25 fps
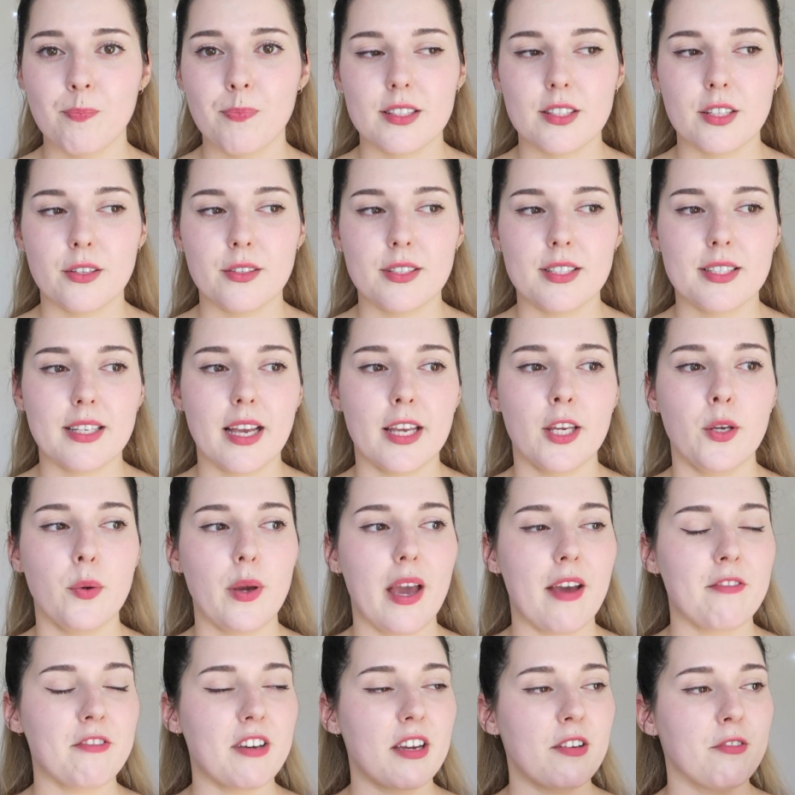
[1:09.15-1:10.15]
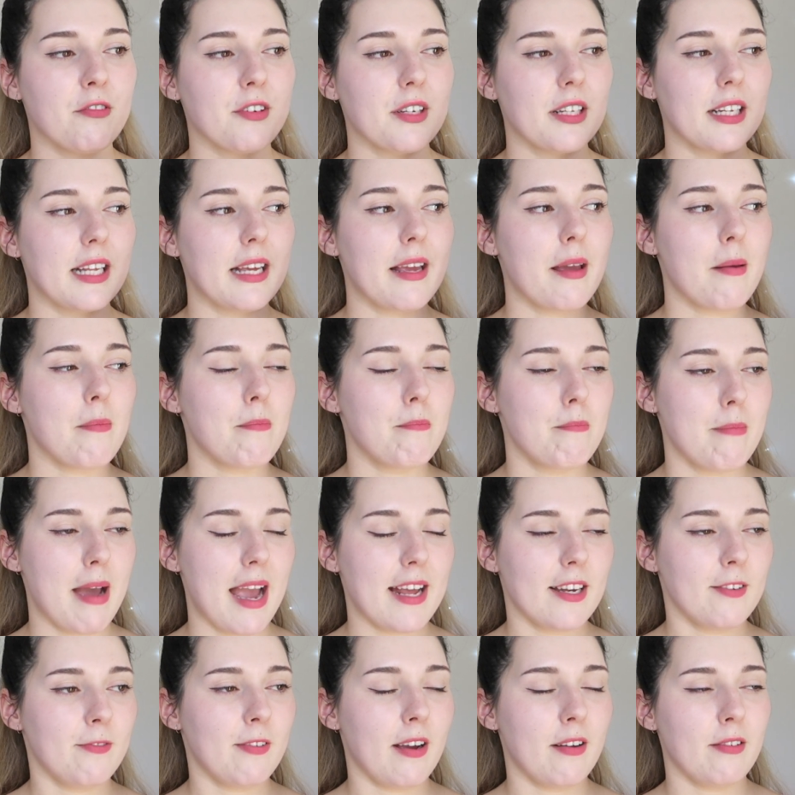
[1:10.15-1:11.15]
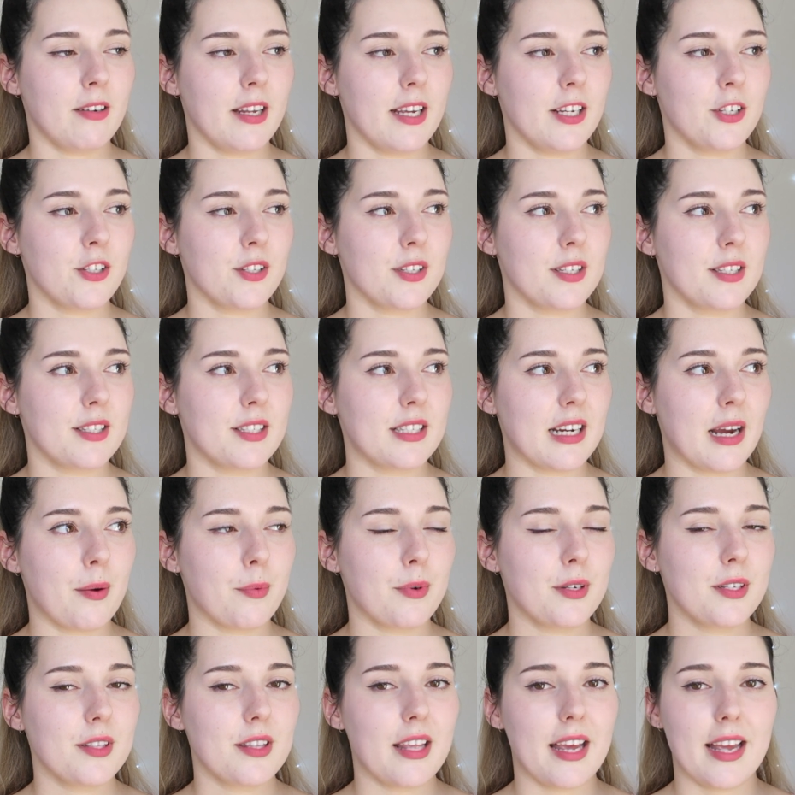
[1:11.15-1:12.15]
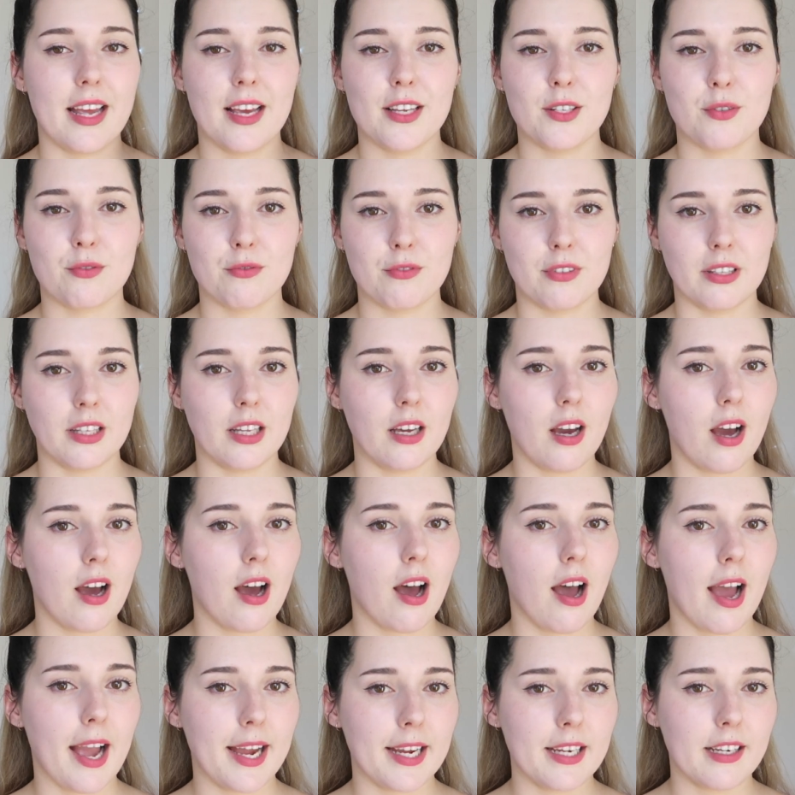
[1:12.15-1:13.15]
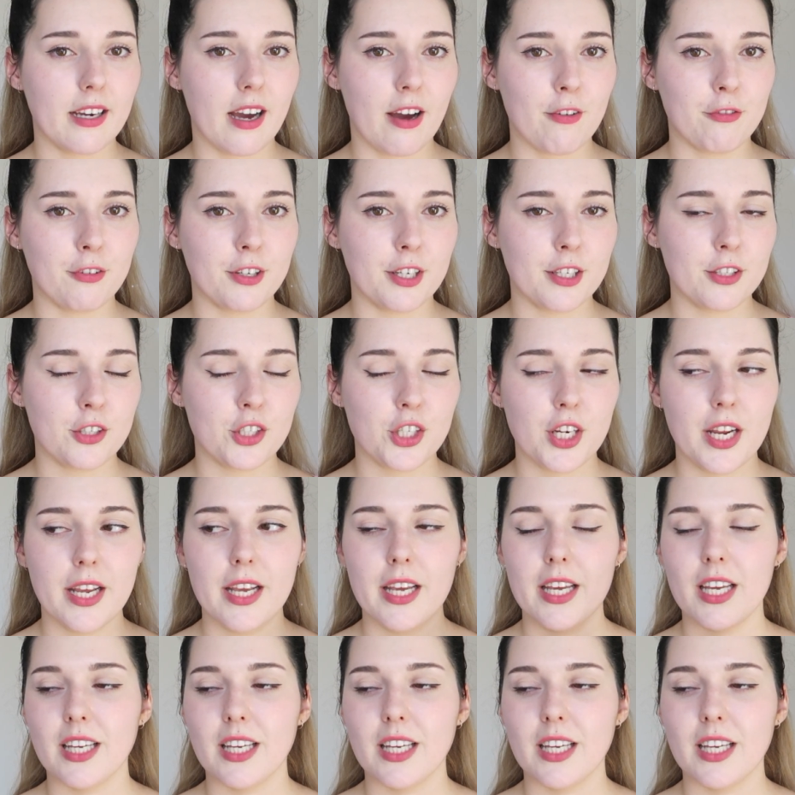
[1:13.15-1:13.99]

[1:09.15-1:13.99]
So say you have a really matte foundation to start with that has really high coverage.